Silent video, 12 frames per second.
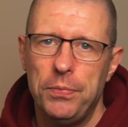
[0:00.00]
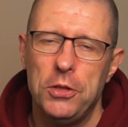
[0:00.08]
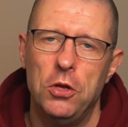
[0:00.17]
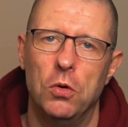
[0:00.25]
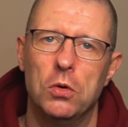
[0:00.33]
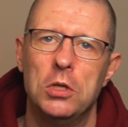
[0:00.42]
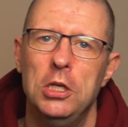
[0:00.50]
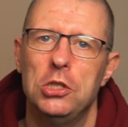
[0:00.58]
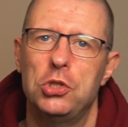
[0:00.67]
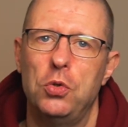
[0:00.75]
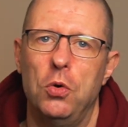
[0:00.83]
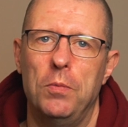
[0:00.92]
you know.
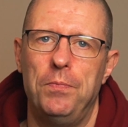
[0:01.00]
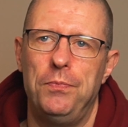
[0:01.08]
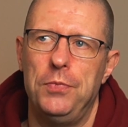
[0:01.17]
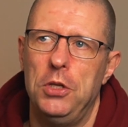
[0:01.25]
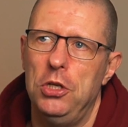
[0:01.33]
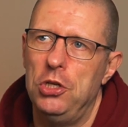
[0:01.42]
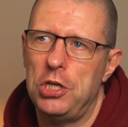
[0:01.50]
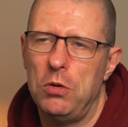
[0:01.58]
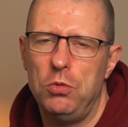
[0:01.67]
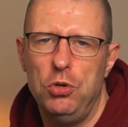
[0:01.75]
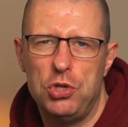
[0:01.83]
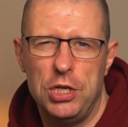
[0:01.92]
So you're
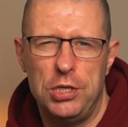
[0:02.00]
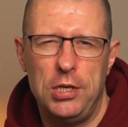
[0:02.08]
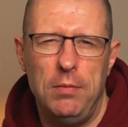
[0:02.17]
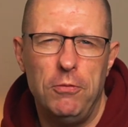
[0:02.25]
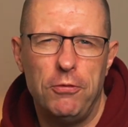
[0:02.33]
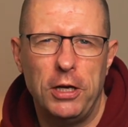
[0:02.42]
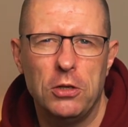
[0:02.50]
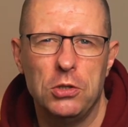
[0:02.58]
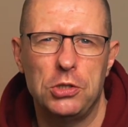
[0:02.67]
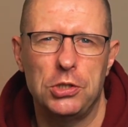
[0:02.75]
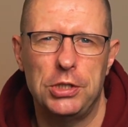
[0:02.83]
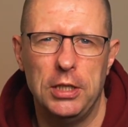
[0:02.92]
still using the same
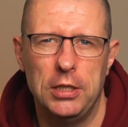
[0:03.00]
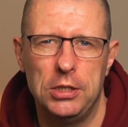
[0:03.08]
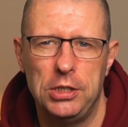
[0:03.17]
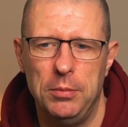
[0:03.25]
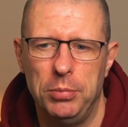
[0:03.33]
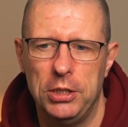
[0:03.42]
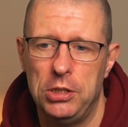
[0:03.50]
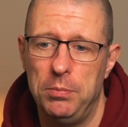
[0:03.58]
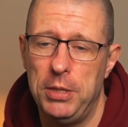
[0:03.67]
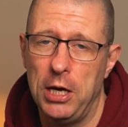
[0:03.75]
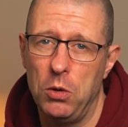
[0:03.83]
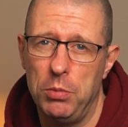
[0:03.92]
fingers, you're still in the same place in the
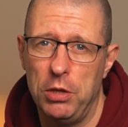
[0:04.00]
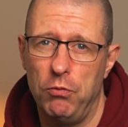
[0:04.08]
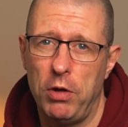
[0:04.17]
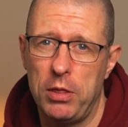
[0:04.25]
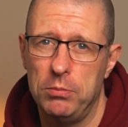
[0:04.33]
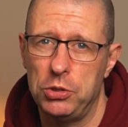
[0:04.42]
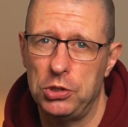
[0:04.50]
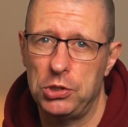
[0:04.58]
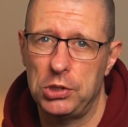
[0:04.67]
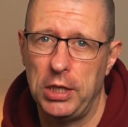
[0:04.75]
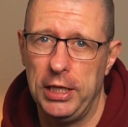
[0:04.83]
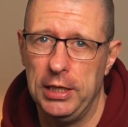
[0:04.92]
piano, but the rhythm's
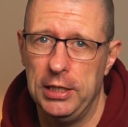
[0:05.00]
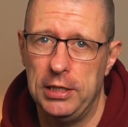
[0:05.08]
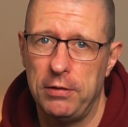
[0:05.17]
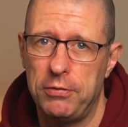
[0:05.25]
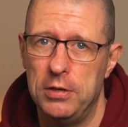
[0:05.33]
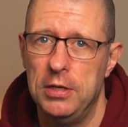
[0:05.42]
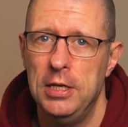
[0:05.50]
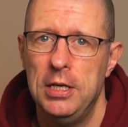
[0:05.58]
just slightly different.